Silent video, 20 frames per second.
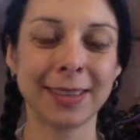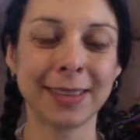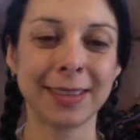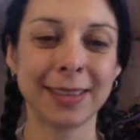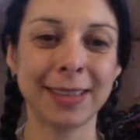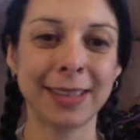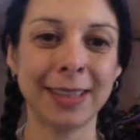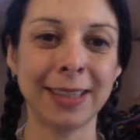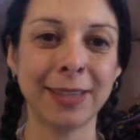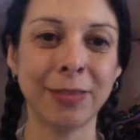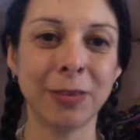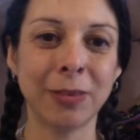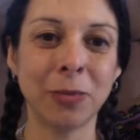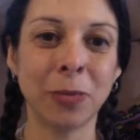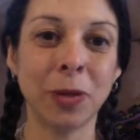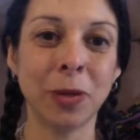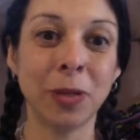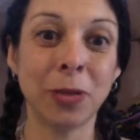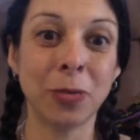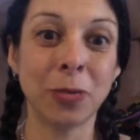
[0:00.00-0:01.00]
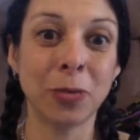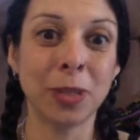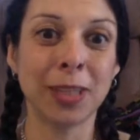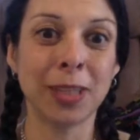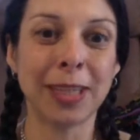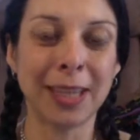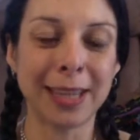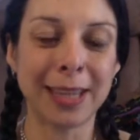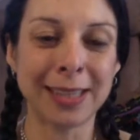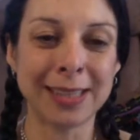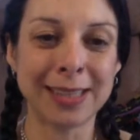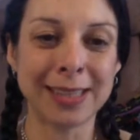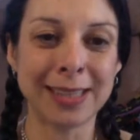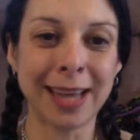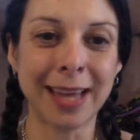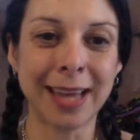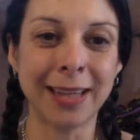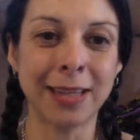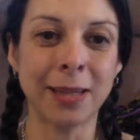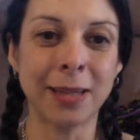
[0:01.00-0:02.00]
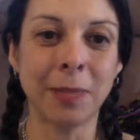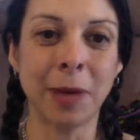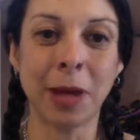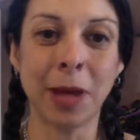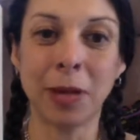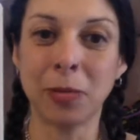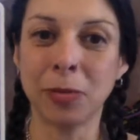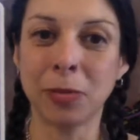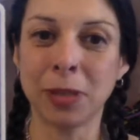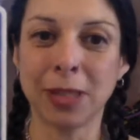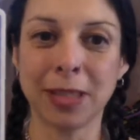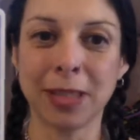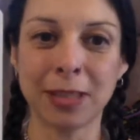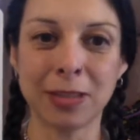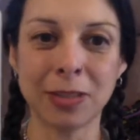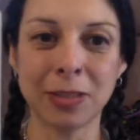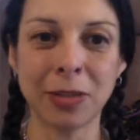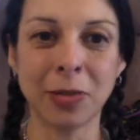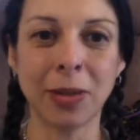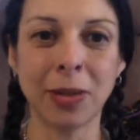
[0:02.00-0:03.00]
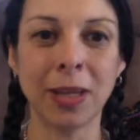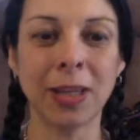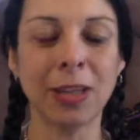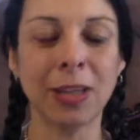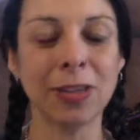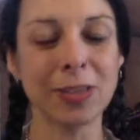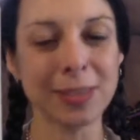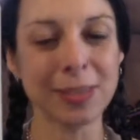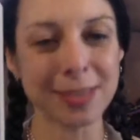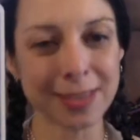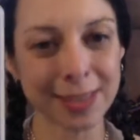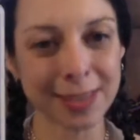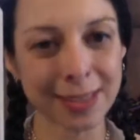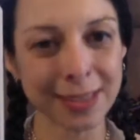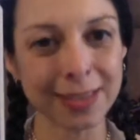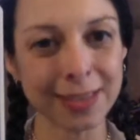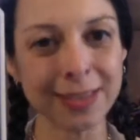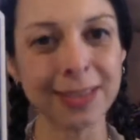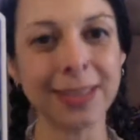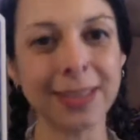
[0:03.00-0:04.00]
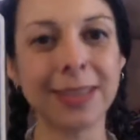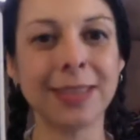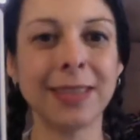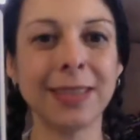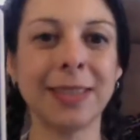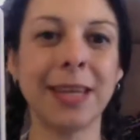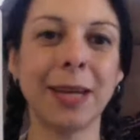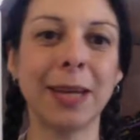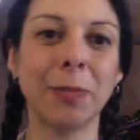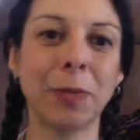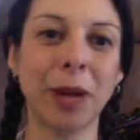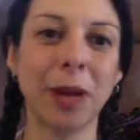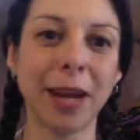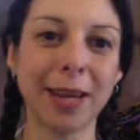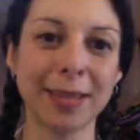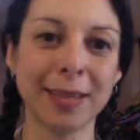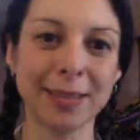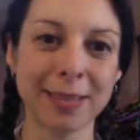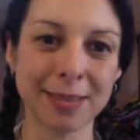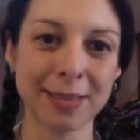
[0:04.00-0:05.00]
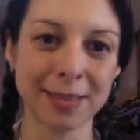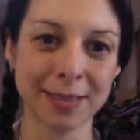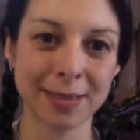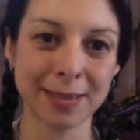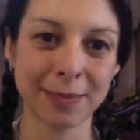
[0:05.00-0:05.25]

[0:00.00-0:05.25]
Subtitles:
Even when you're really excited about it, really into it, you still need to take breaks.